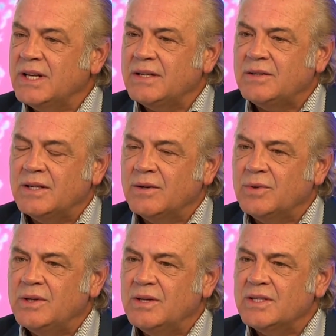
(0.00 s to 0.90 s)
that
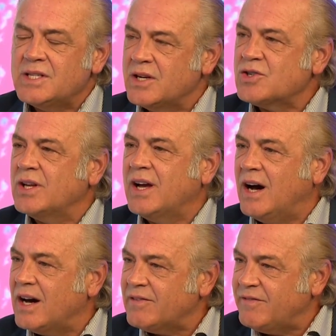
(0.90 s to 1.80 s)
would essentially
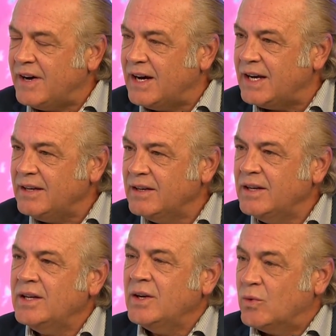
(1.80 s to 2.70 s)
codify
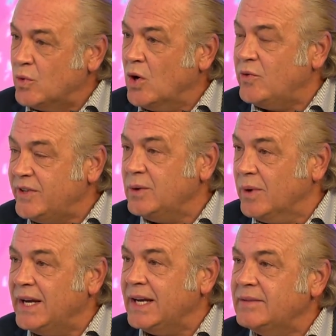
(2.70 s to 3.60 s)
Roe v.
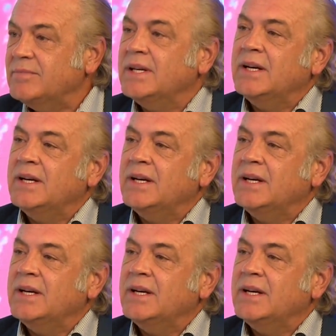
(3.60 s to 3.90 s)
Wade,